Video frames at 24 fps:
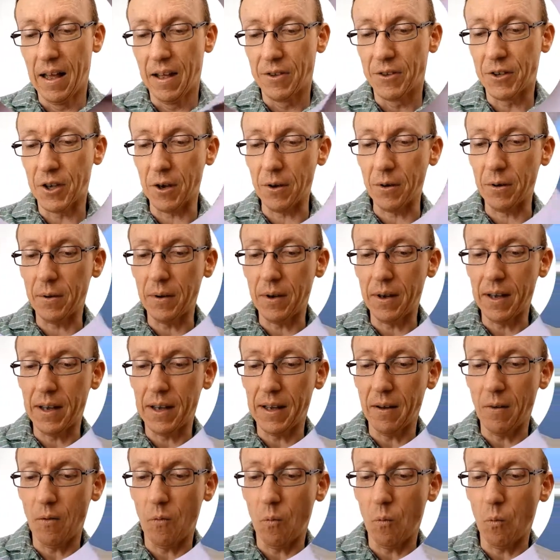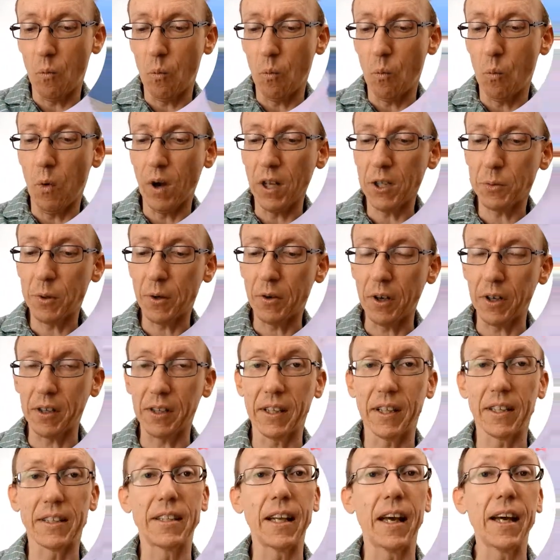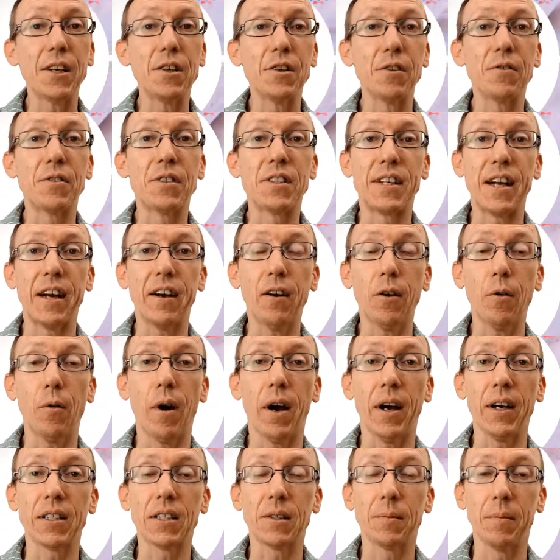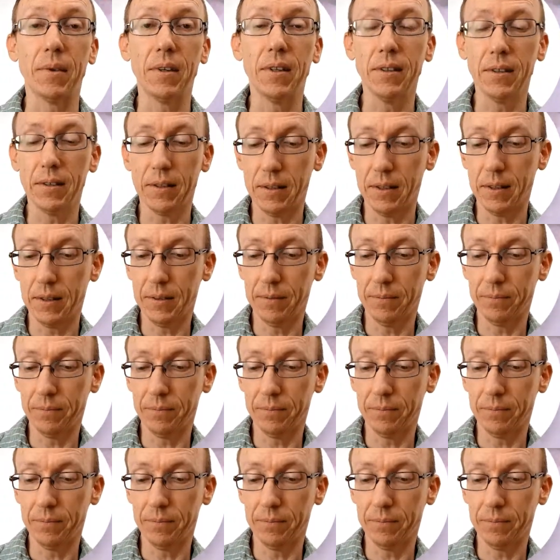So once we've got to the stage of stereoisomers,